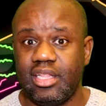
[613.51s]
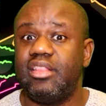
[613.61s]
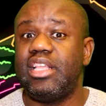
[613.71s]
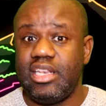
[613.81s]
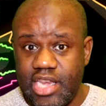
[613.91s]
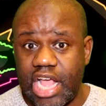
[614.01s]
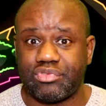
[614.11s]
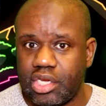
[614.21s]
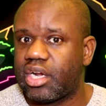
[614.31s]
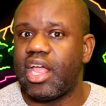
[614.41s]
then that's
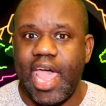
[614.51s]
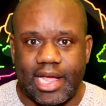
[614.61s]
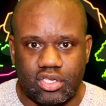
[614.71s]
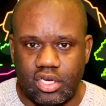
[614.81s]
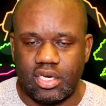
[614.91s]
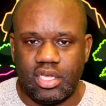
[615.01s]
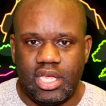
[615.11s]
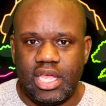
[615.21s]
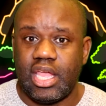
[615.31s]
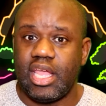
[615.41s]
they're gonna act on.
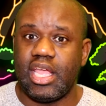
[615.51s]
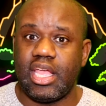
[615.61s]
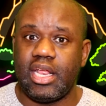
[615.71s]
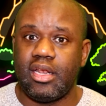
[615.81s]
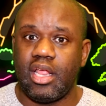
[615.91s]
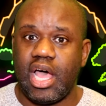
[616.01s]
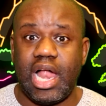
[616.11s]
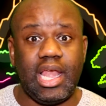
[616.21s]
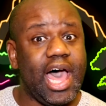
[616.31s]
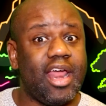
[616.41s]
And
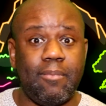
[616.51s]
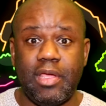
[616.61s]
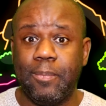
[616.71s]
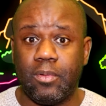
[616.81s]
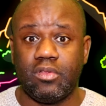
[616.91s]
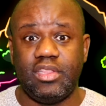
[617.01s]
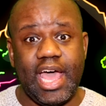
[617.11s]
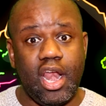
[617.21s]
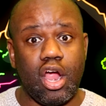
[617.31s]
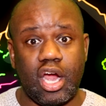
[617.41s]
a lot of people
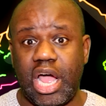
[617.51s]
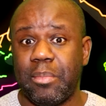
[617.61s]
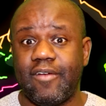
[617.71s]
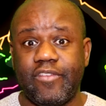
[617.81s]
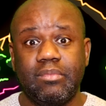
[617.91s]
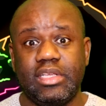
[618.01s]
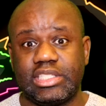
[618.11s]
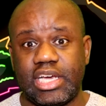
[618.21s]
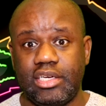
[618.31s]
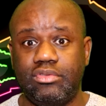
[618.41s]
that are coming from these
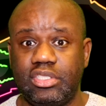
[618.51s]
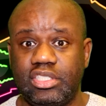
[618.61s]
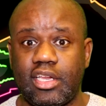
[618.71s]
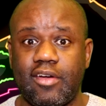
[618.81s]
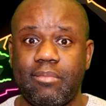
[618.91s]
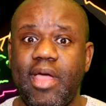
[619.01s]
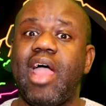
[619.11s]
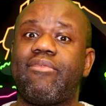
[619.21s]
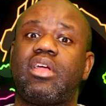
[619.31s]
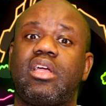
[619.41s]
countries that are from
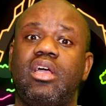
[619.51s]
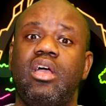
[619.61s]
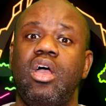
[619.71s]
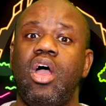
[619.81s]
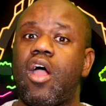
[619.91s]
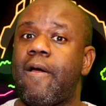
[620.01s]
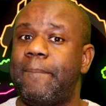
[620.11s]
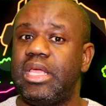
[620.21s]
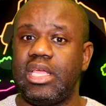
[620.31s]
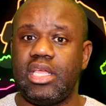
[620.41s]
Africa are
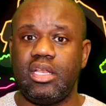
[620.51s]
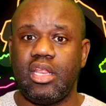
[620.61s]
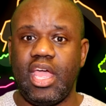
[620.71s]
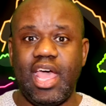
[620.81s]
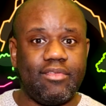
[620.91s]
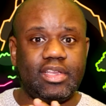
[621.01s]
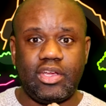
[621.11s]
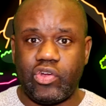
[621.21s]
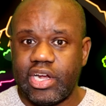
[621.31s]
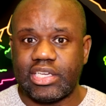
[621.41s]
being heavily
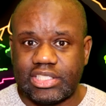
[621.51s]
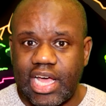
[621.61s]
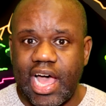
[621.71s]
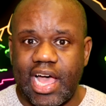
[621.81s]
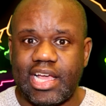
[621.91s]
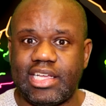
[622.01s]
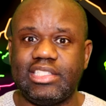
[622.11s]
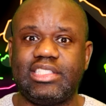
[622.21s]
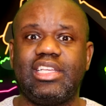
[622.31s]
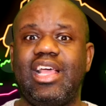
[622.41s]

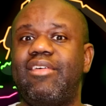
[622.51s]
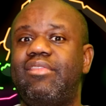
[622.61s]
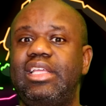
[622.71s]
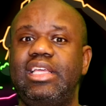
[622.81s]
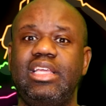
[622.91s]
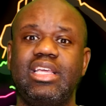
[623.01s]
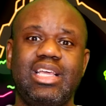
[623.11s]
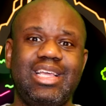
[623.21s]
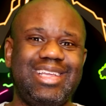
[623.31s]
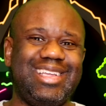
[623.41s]
criticized and heavily,
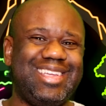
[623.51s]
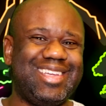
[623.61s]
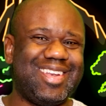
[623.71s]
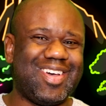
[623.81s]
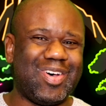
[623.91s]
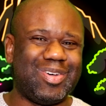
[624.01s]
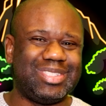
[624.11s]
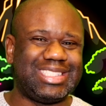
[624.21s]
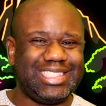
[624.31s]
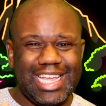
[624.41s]
you know,
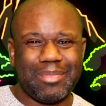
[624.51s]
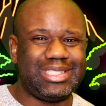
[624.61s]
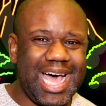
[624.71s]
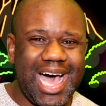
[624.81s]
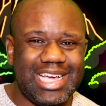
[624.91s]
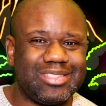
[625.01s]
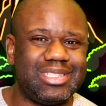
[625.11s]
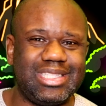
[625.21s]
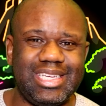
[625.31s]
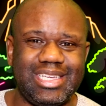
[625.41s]
stigmatized
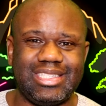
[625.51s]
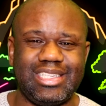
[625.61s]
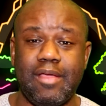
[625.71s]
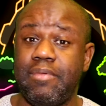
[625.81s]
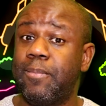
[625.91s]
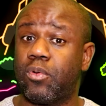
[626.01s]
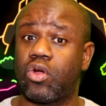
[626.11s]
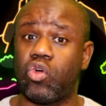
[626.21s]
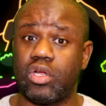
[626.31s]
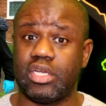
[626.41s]
with this, and people
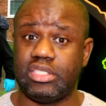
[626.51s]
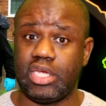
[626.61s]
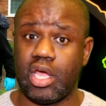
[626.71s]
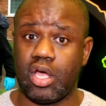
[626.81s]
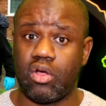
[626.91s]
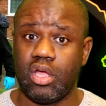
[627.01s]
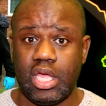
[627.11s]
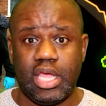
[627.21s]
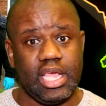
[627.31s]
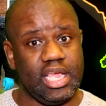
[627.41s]
are going to jail.
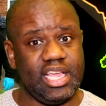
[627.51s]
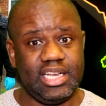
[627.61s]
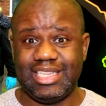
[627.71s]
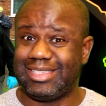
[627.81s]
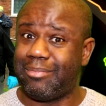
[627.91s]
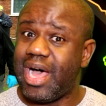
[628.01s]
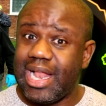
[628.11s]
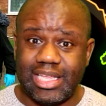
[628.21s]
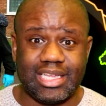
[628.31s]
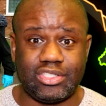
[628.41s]
And the
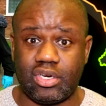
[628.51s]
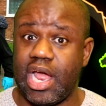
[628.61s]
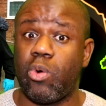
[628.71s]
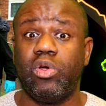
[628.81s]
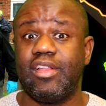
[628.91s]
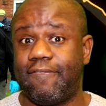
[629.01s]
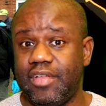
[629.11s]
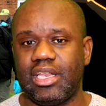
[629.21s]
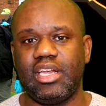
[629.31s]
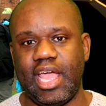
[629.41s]
Somalians are not really
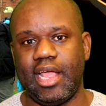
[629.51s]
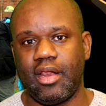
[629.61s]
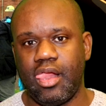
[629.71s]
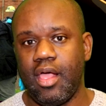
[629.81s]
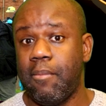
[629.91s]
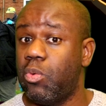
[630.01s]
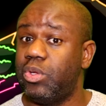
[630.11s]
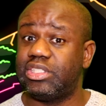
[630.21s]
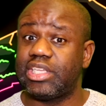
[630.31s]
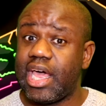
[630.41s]
feeling that.
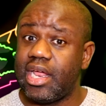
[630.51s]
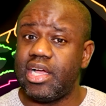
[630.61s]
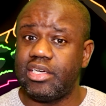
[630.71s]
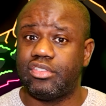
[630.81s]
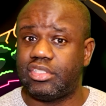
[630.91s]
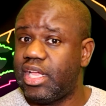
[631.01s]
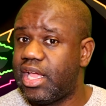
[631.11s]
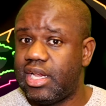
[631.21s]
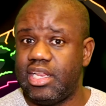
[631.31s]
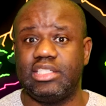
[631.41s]
We just got to
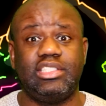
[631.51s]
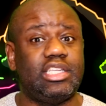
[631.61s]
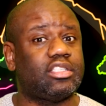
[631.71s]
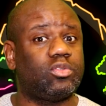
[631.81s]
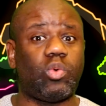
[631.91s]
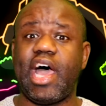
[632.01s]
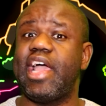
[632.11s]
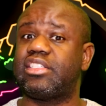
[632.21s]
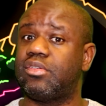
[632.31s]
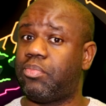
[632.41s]
understand this. This is why
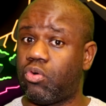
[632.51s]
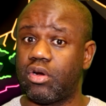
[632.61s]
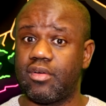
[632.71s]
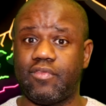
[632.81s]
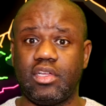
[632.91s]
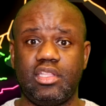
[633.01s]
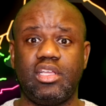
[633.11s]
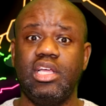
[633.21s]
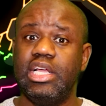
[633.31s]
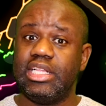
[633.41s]
it's important for
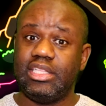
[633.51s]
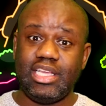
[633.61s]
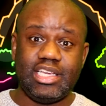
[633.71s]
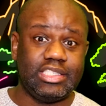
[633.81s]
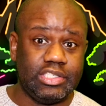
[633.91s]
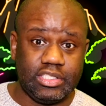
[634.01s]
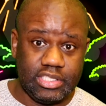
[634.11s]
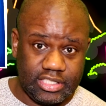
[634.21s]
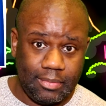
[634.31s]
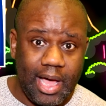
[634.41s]
the, the issues
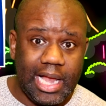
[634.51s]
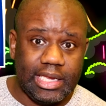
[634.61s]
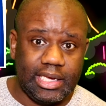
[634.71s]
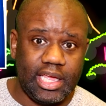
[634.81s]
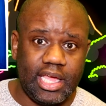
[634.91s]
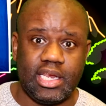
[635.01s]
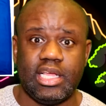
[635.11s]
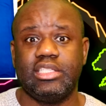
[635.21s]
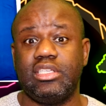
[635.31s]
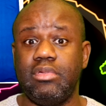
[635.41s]
in Somaliland
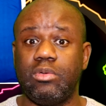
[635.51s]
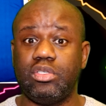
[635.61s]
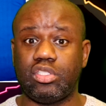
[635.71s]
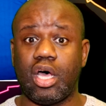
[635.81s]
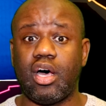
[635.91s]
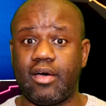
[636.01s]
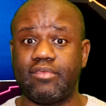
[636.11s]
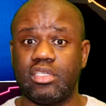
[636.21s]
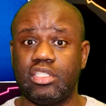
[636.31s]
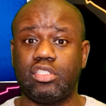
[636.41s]
to be
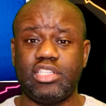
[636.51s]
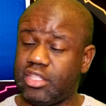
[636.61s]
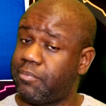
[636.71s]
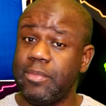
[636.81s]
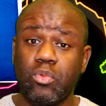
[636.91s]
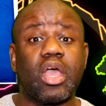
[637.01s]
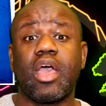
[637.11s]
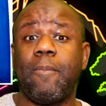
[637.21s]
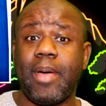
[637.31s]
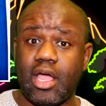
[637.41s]
resolved so that the people can
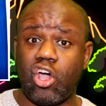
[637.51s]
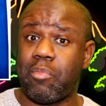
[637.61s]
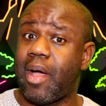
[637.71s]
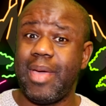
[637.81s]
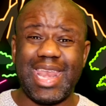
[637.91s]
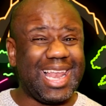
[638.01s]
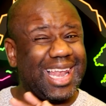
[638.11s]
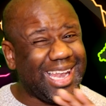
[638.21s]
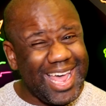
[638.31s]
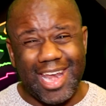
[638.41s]
go back home. I met a
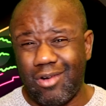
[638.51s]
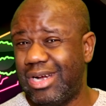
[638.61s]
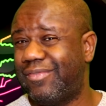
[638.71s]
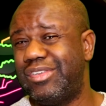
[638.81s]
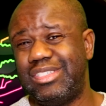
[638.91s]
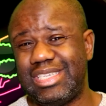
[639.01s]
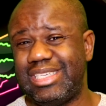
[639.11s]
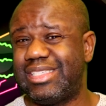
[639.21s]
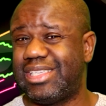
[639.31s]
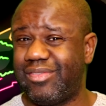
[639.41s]
lot of
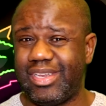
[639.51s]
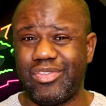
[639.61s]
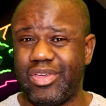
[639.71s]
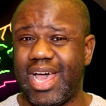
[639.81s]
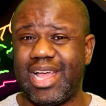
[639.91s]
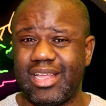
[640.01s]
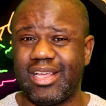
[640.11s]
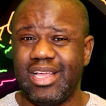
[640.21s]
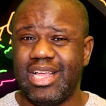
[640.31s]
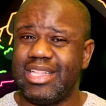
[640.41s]
refugees living in Uganda
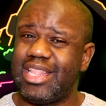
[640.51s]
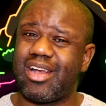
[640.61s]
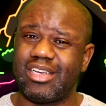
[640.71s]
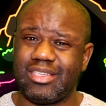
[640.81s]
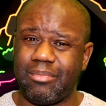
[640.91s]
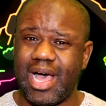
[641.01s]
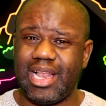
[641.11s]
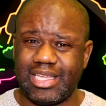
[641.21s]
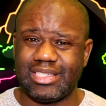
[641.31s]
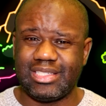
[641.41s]
that are
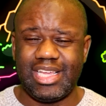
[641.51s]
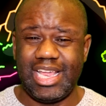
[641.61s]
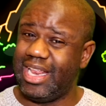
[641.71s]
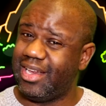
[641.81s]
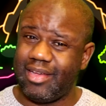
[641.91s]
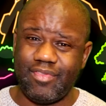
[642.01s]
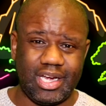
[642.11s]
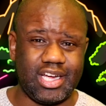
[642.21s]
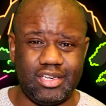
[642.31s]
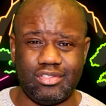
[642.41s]
Somalians and they love their
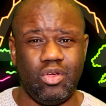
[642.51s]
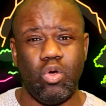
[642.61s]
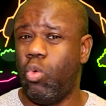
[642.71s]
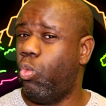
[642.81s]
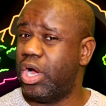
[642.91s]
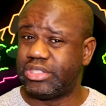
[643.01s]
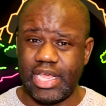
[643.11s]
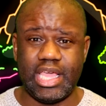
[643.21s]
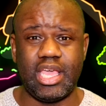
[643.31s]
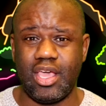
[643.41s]
country, wish
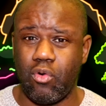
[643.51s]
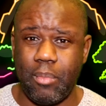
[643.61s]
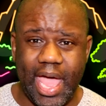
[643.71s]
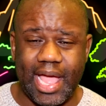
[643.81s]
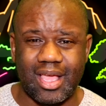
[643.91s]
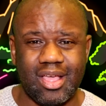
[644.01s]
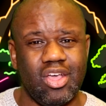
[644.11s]
they can go back.